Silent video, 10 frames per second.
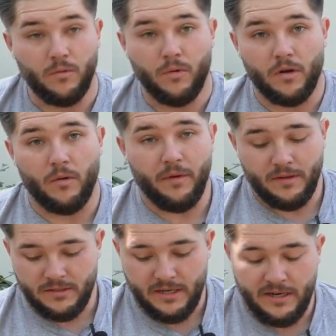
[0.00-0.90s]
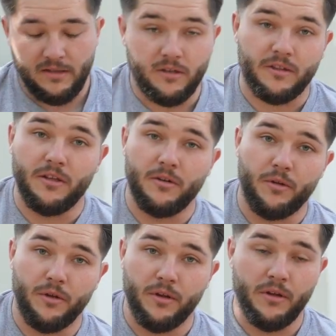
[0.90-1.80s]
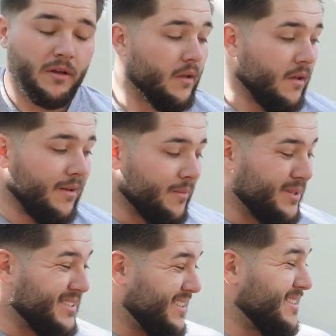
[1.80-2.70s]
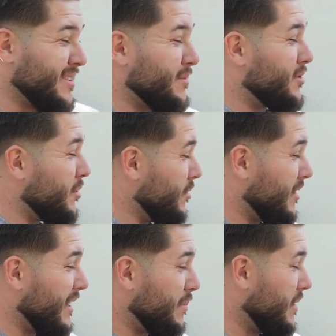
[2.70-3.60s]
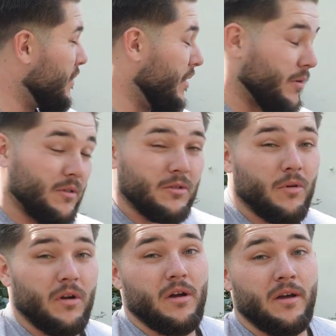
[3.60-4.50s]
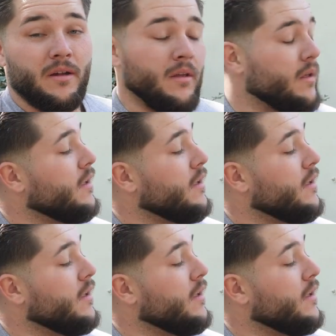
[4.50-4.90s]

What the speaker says: We'll work our way inside, look at the indoor unit, but this system's tuned up, we know what's going on.